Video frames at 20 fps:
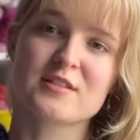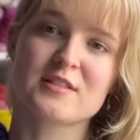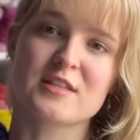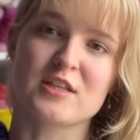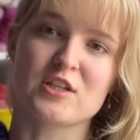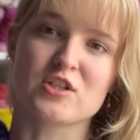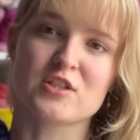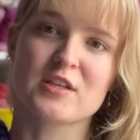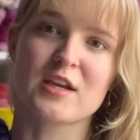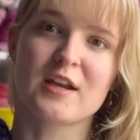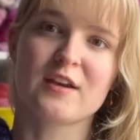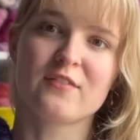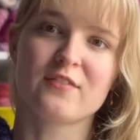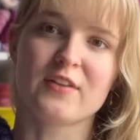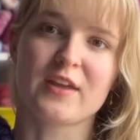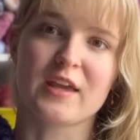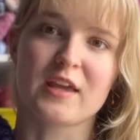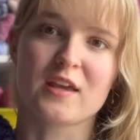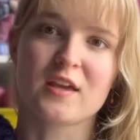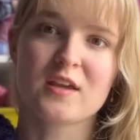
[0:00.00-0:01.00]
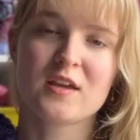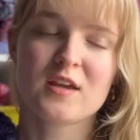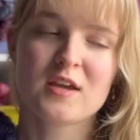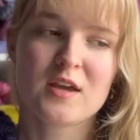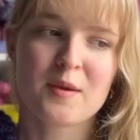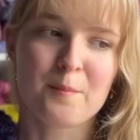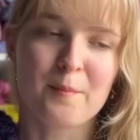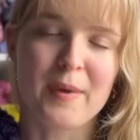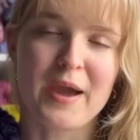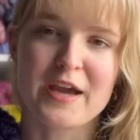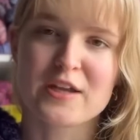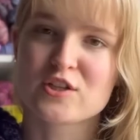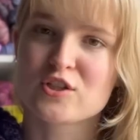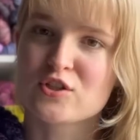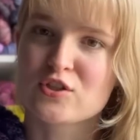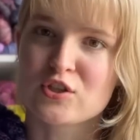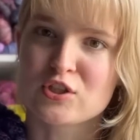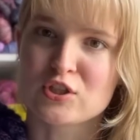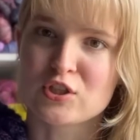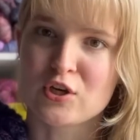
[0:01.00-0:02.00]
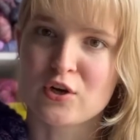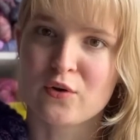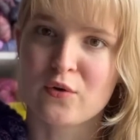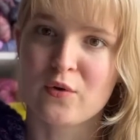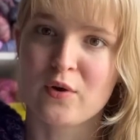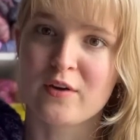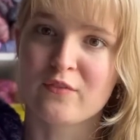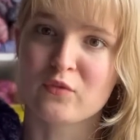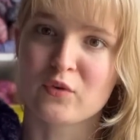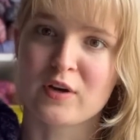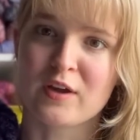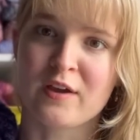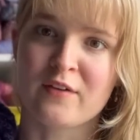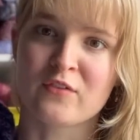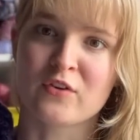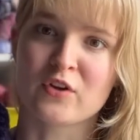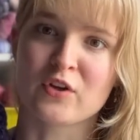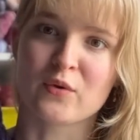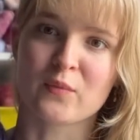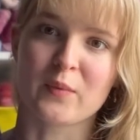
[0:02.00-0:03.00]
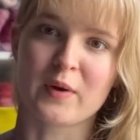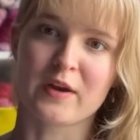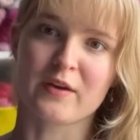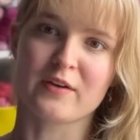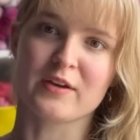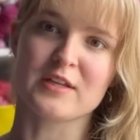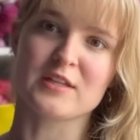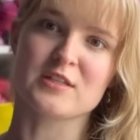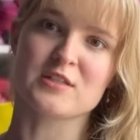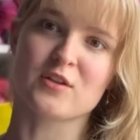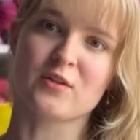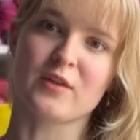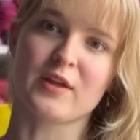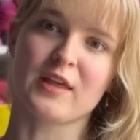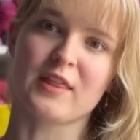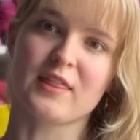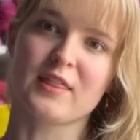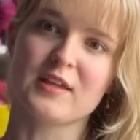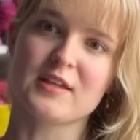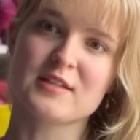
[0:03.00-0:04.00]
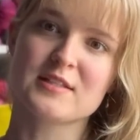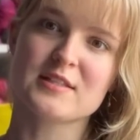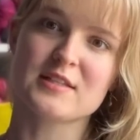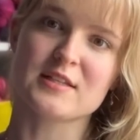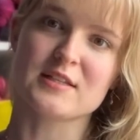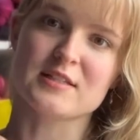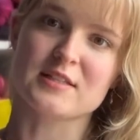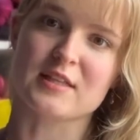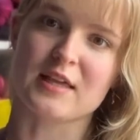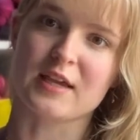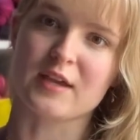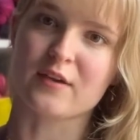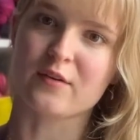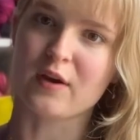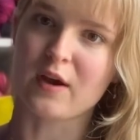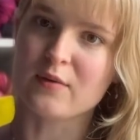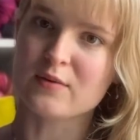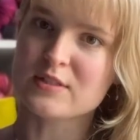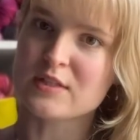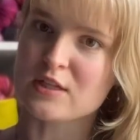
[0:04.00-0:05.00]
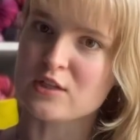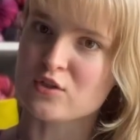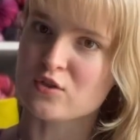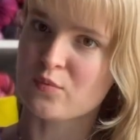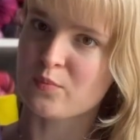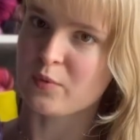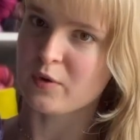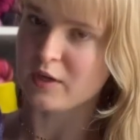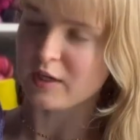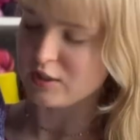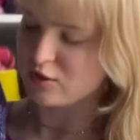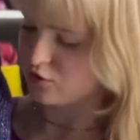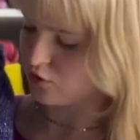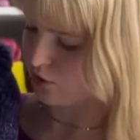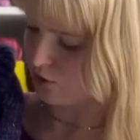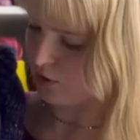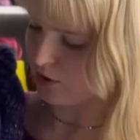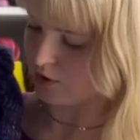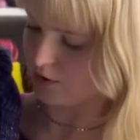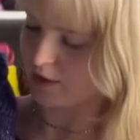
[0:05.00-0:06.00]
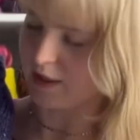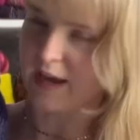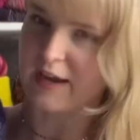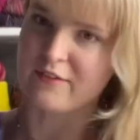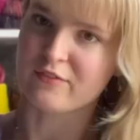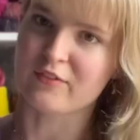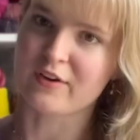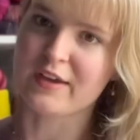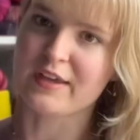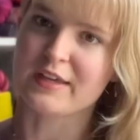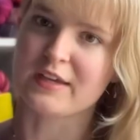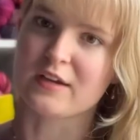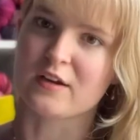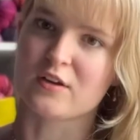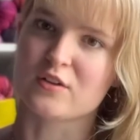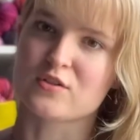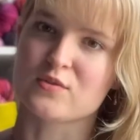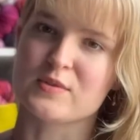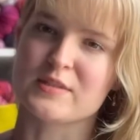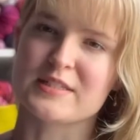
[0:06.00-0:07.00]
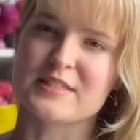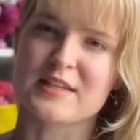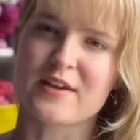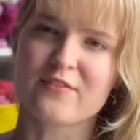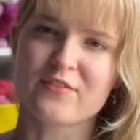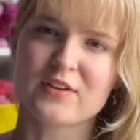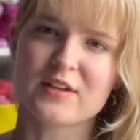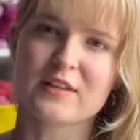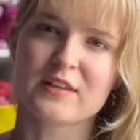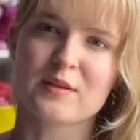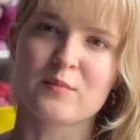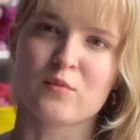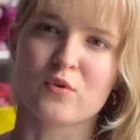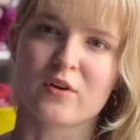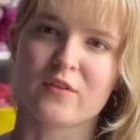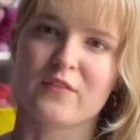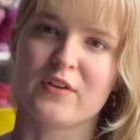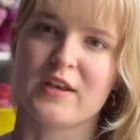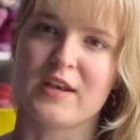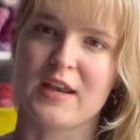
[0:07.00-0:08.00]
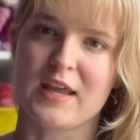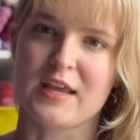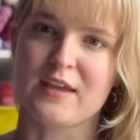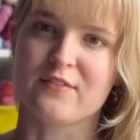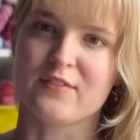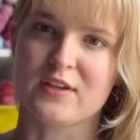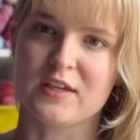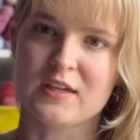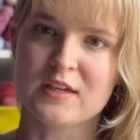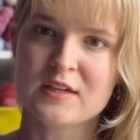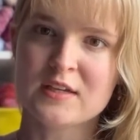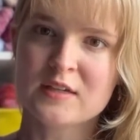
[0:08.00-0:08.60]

just kind of like matches the tone of whatever you're wearing. So like this is like, I would say pretty true to life right here. So it's definitely more of a navy.